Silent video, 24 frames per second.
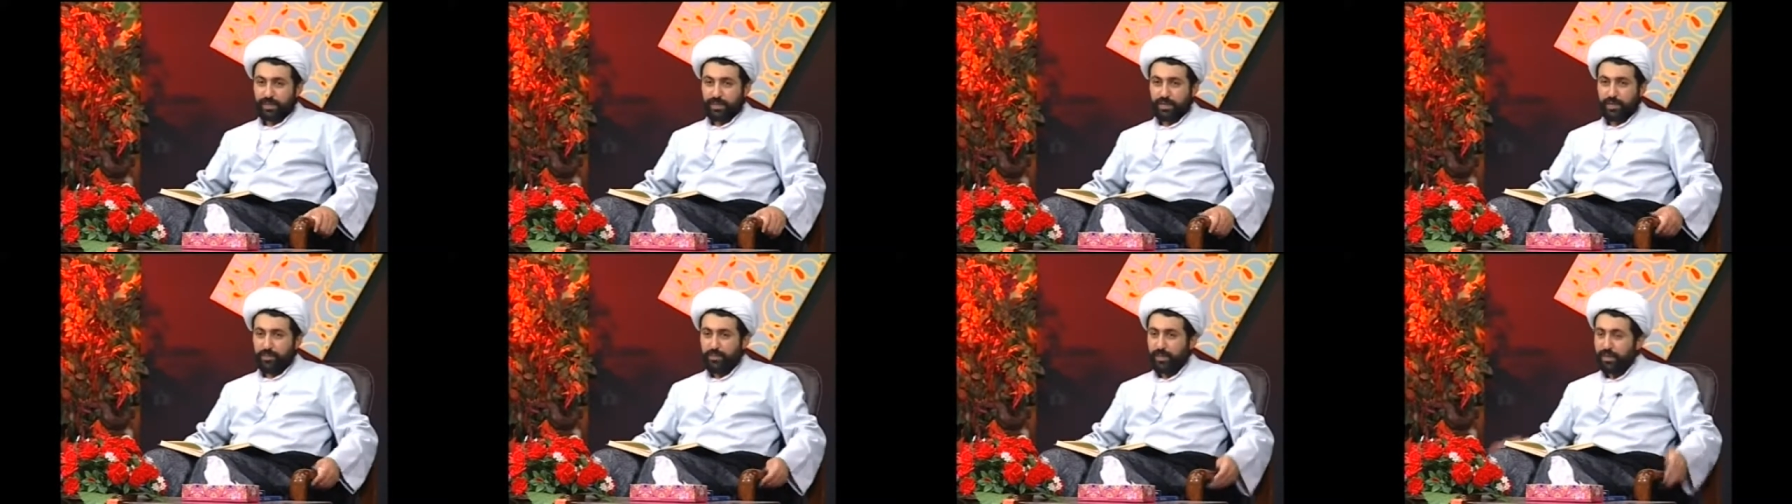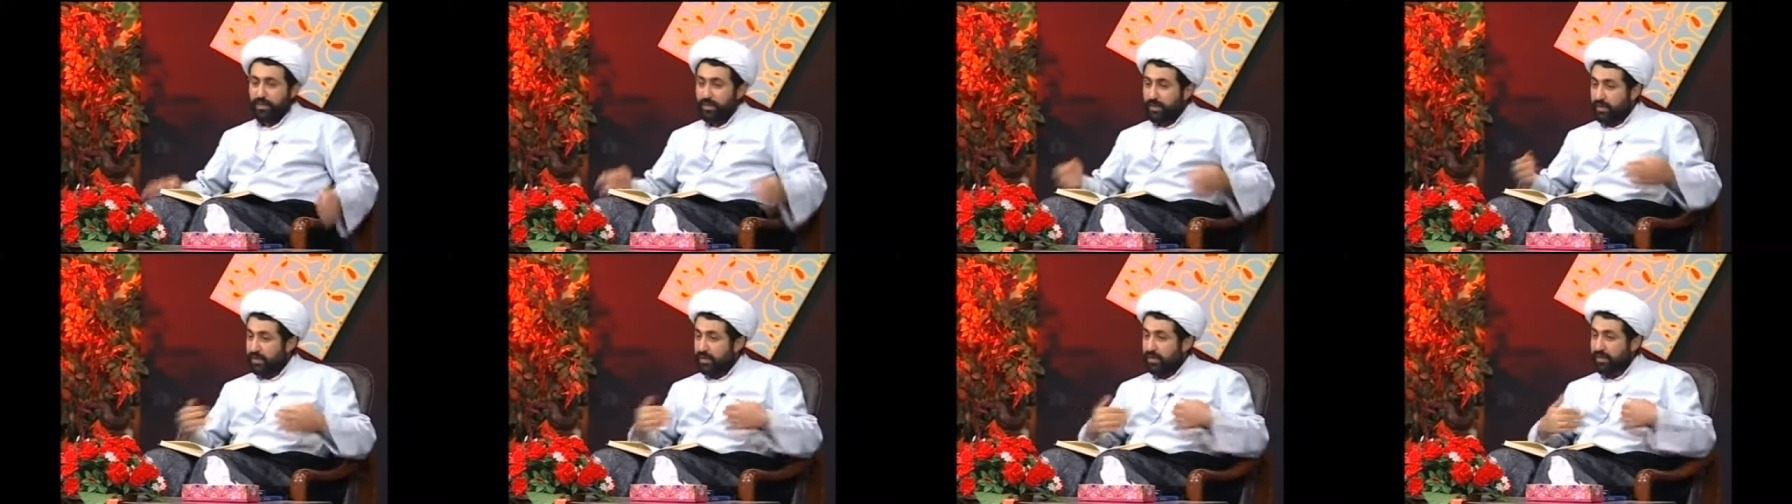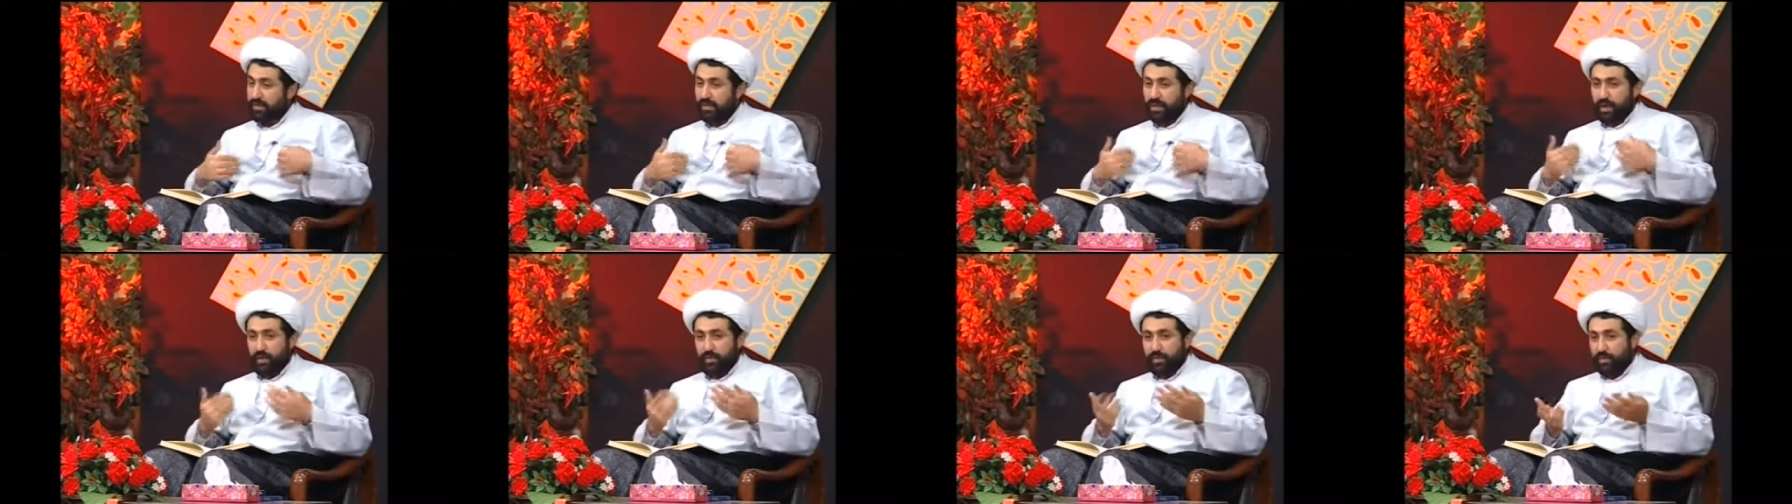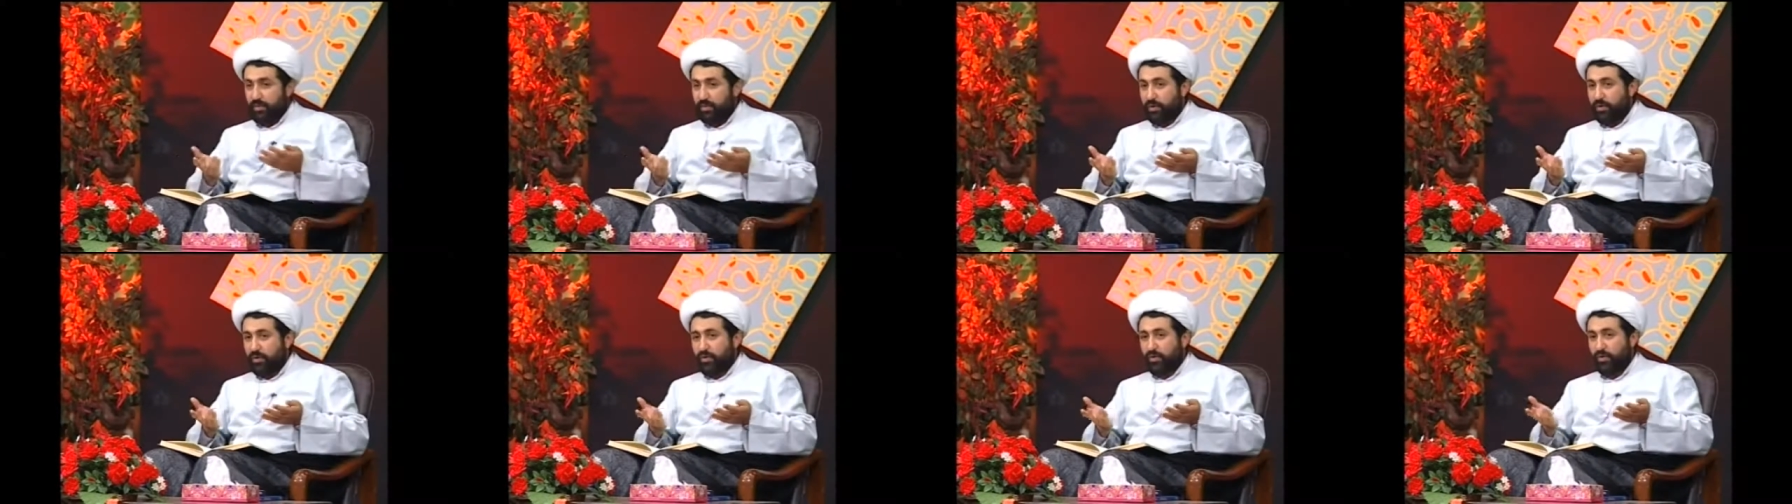But in Islamic
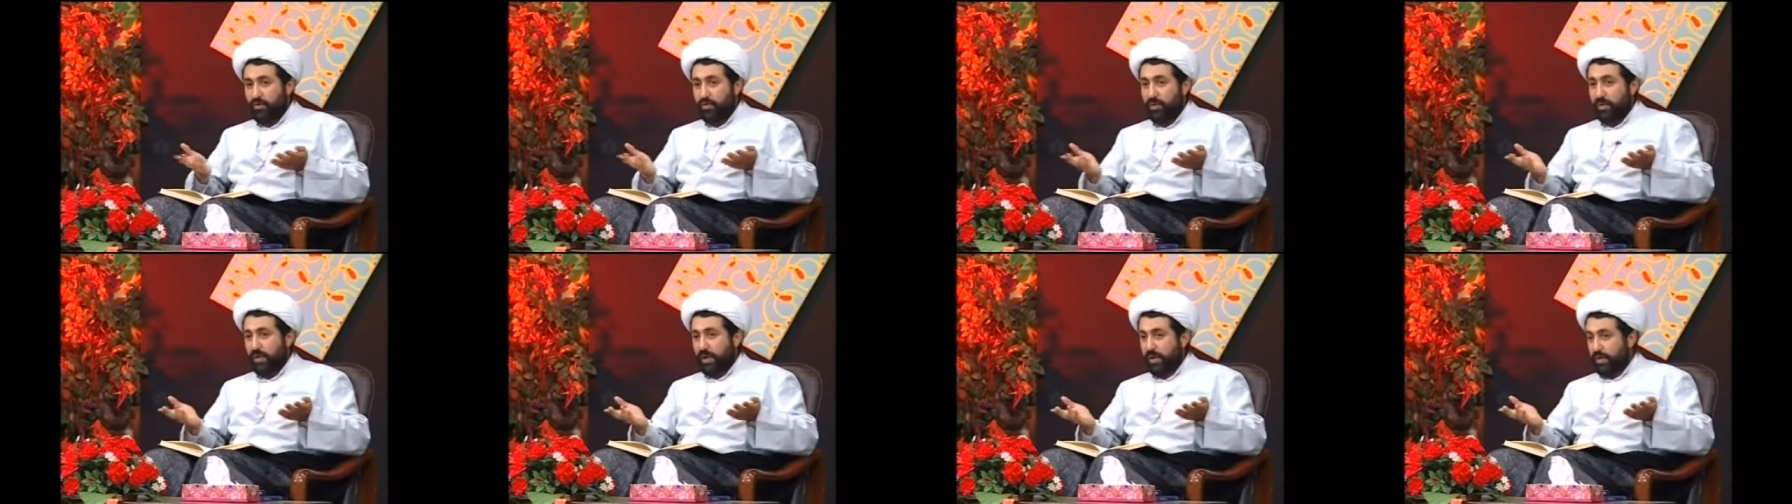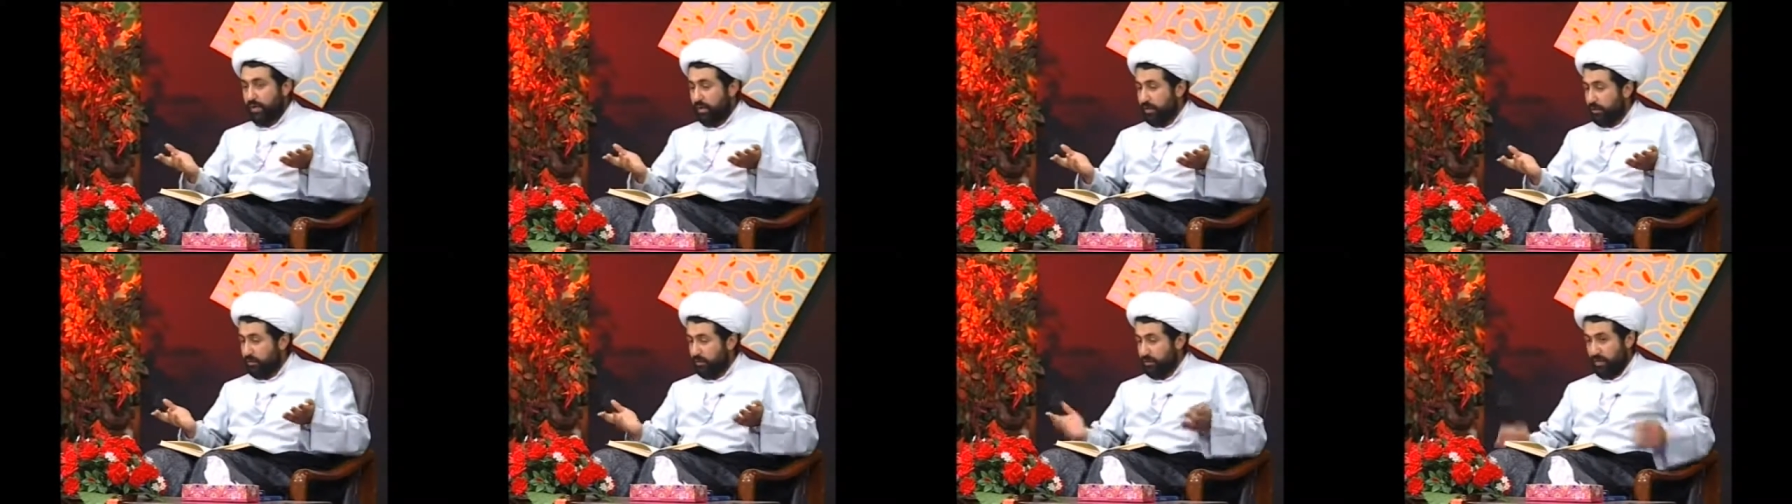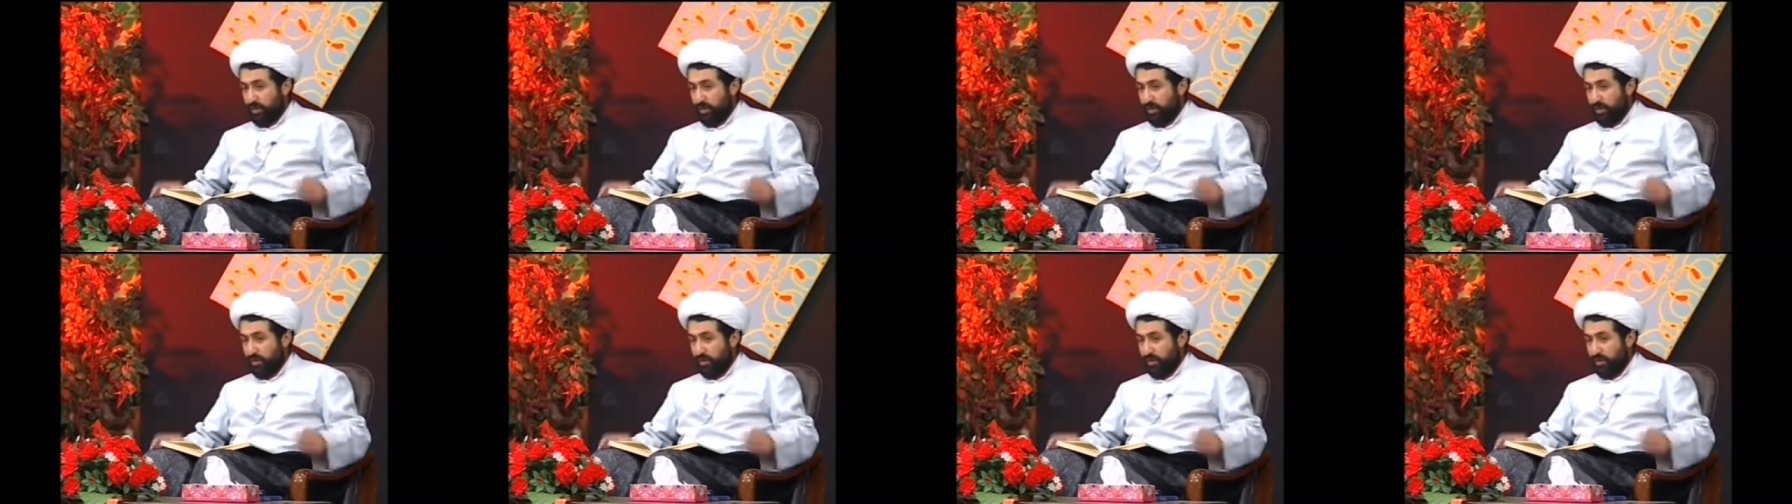view, we cannot do